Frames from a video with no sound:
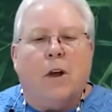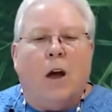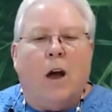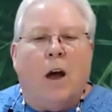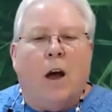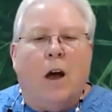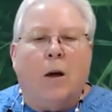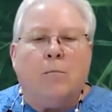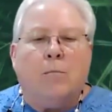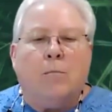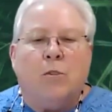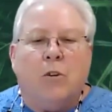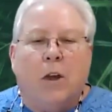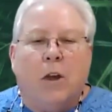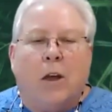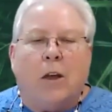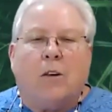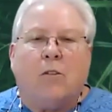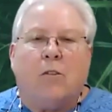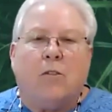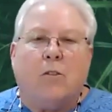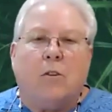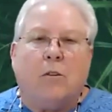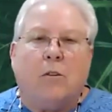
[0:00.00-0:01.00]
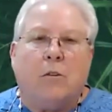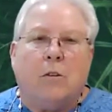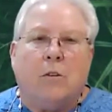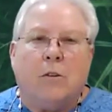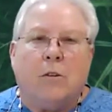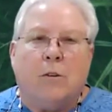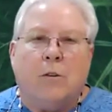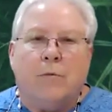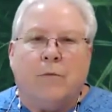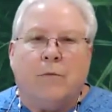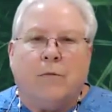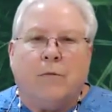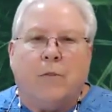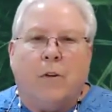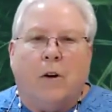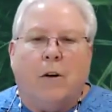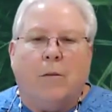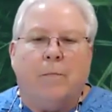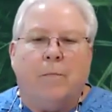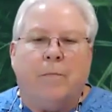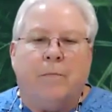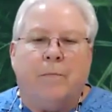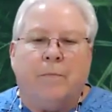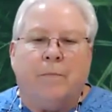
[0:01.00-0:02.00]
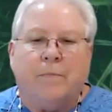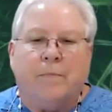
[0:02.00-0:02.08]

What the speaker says: objects to learn from.